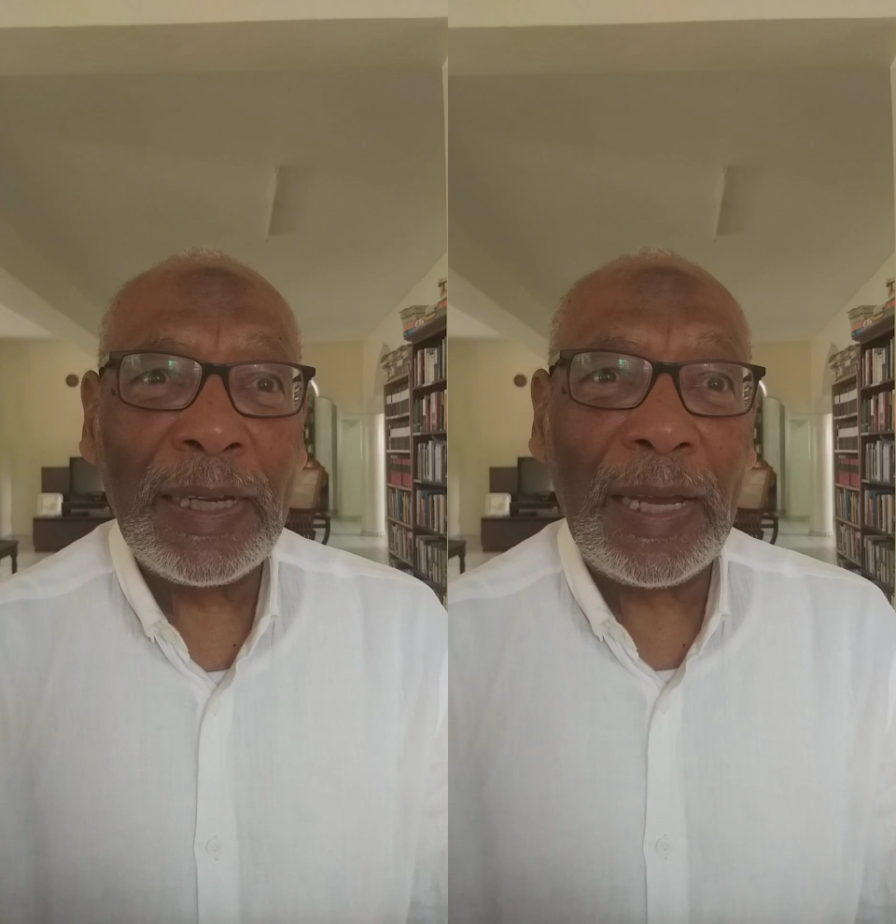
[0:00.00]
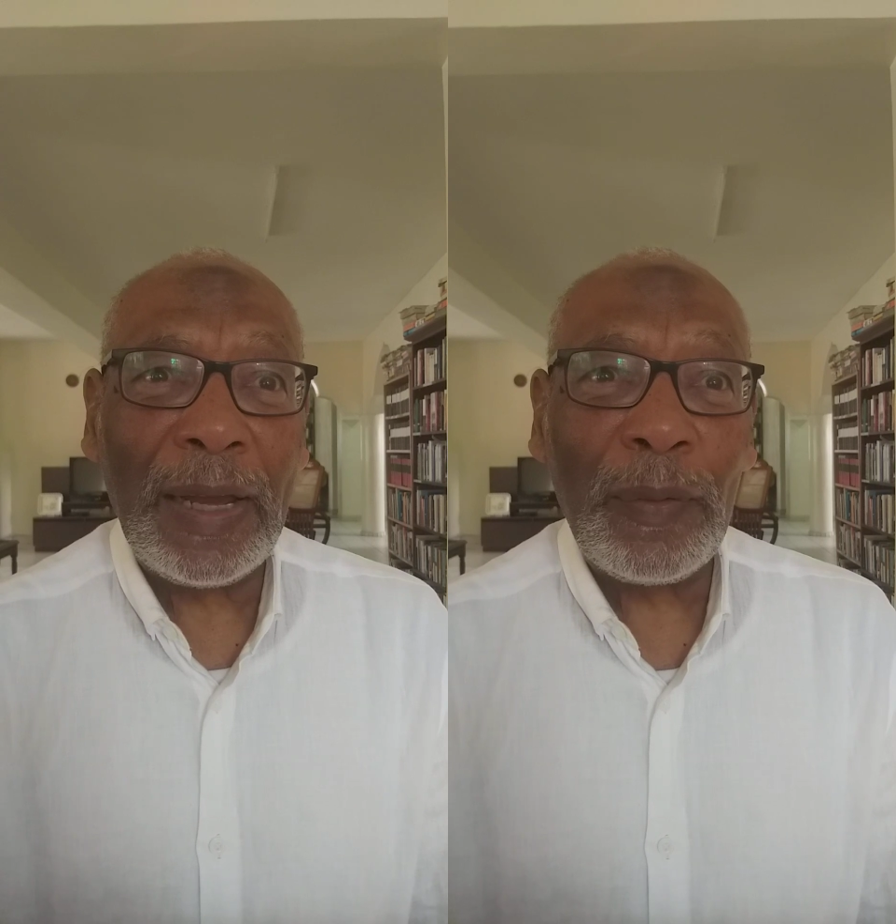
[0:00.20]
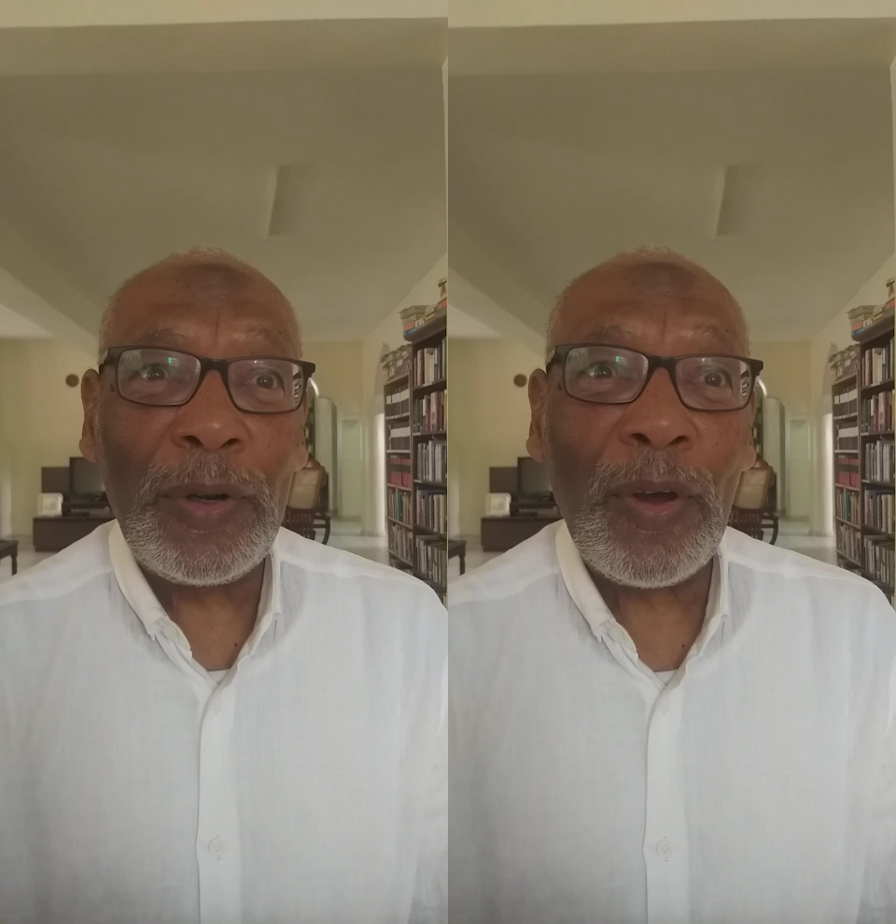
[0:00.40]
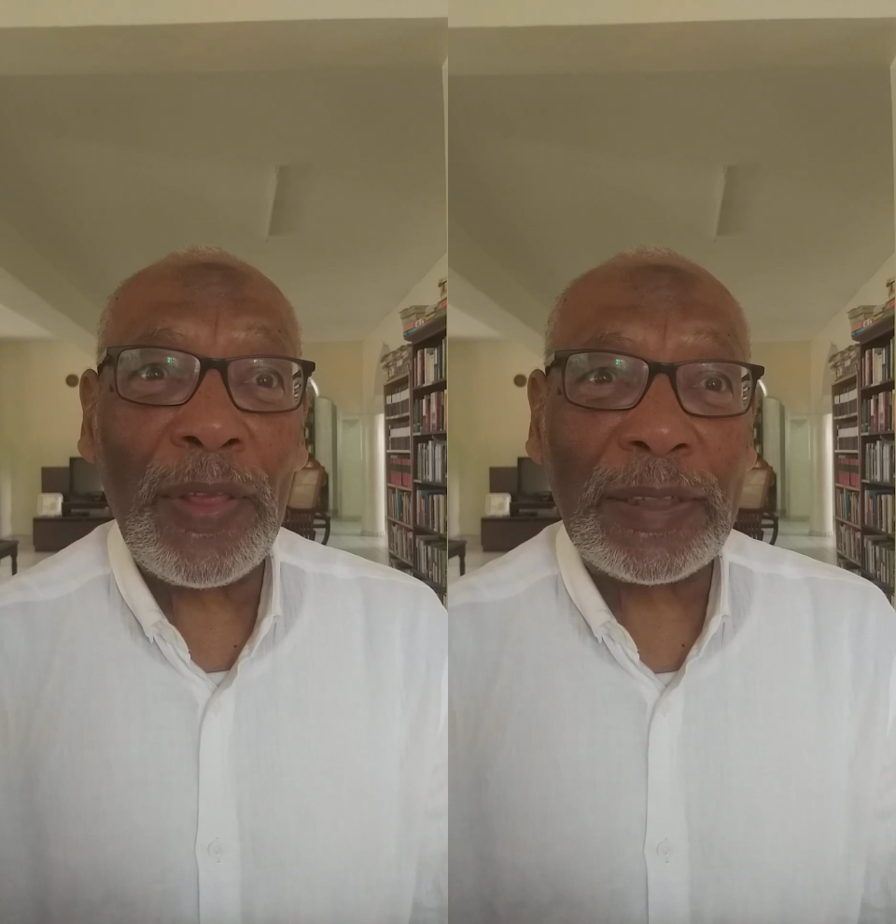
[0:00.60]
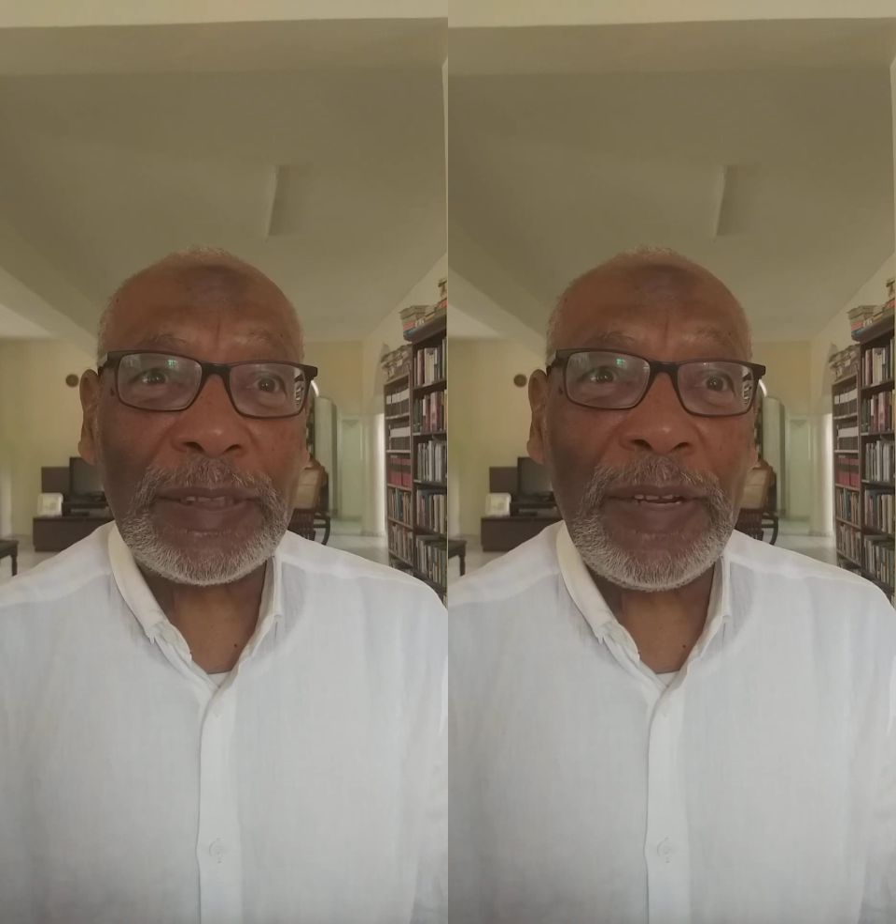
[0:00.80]
we know
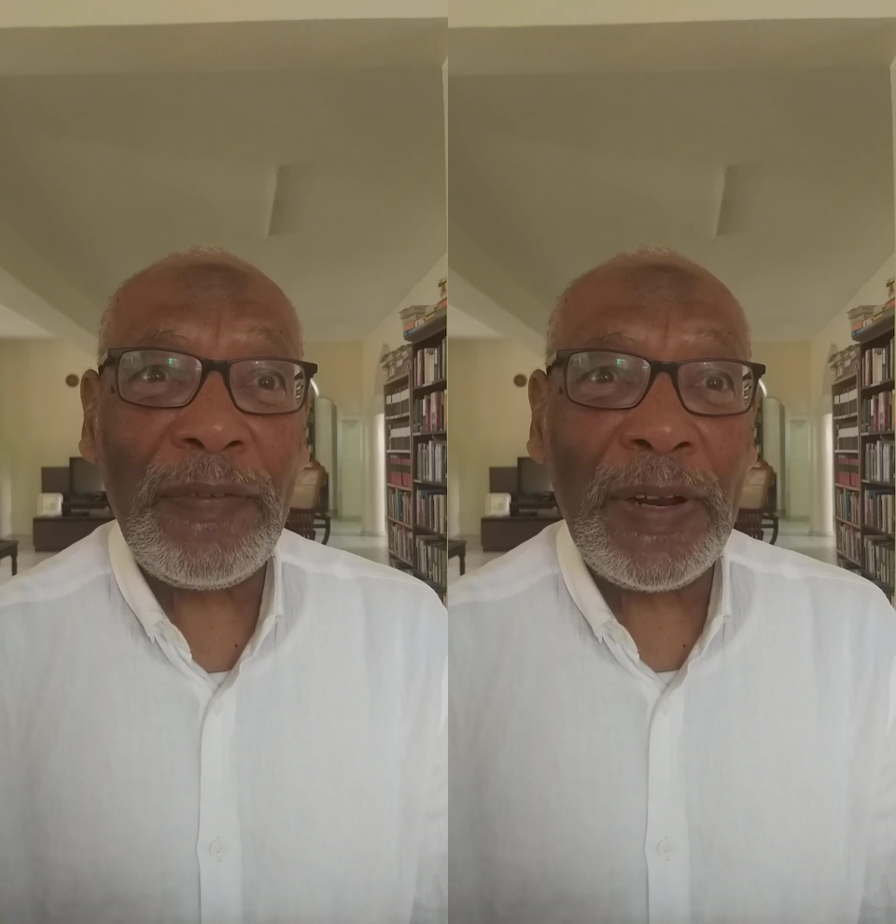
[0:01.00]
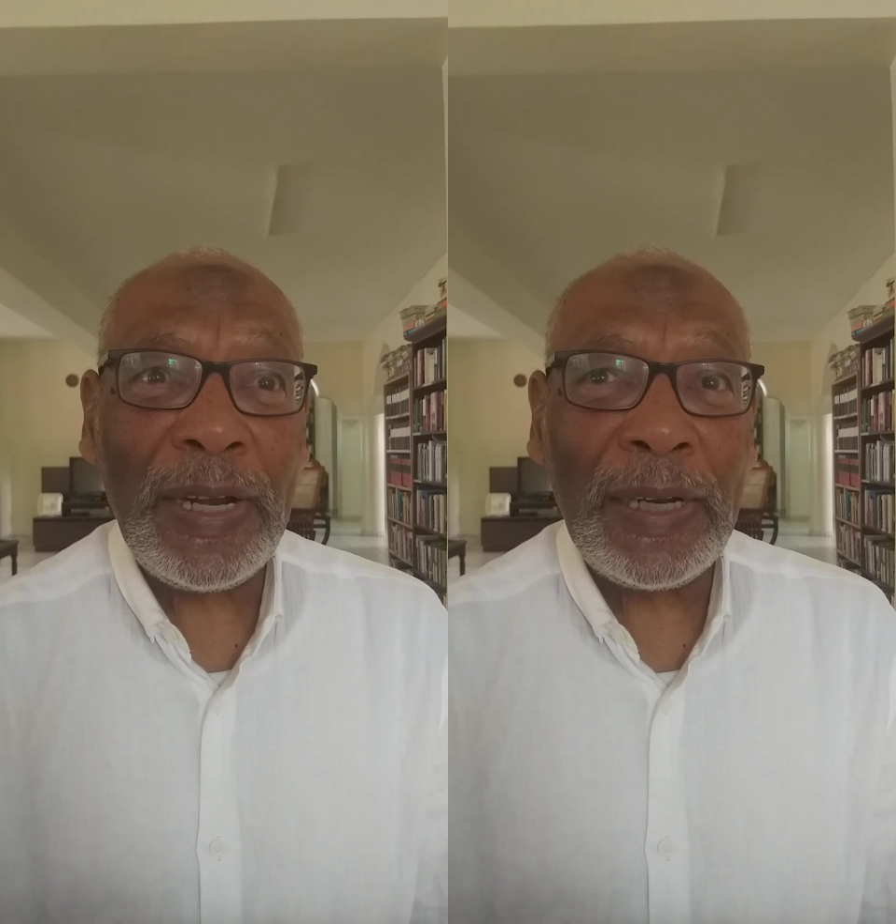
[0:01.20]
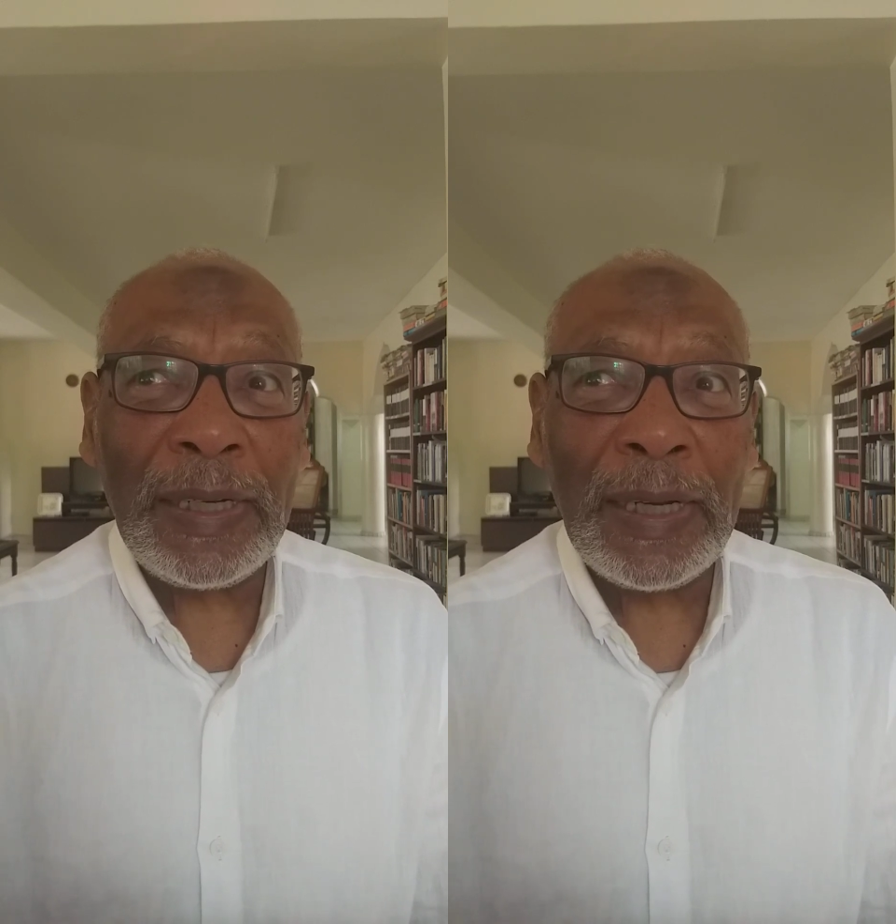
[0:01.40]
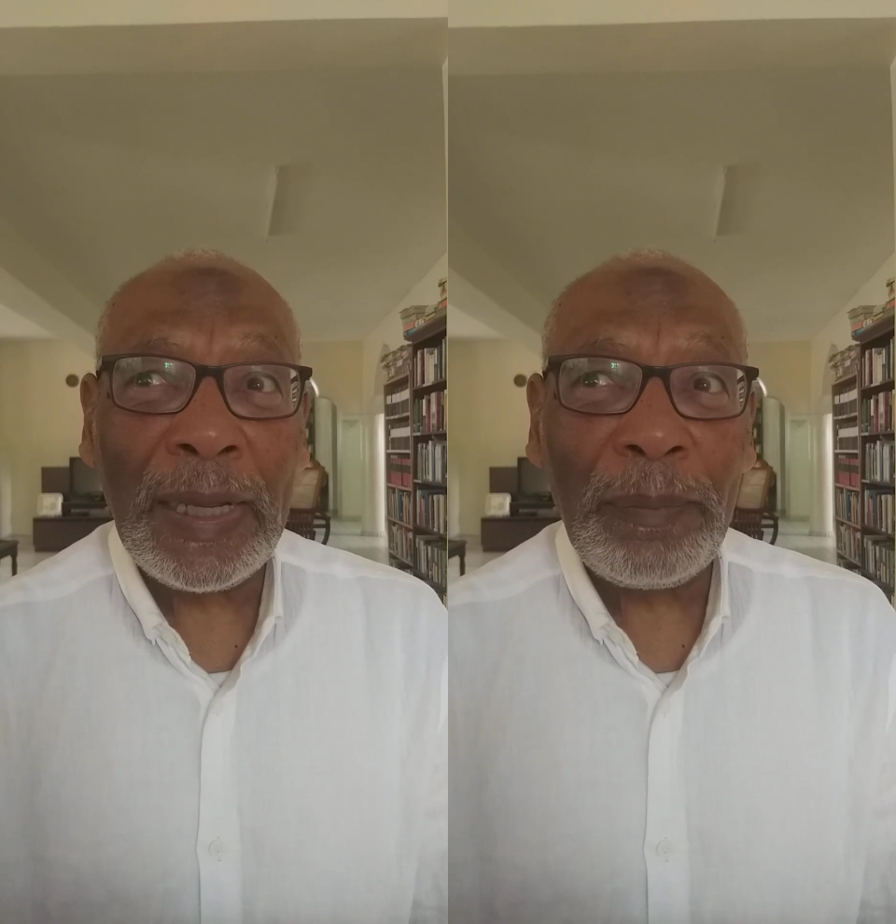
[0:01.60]
that even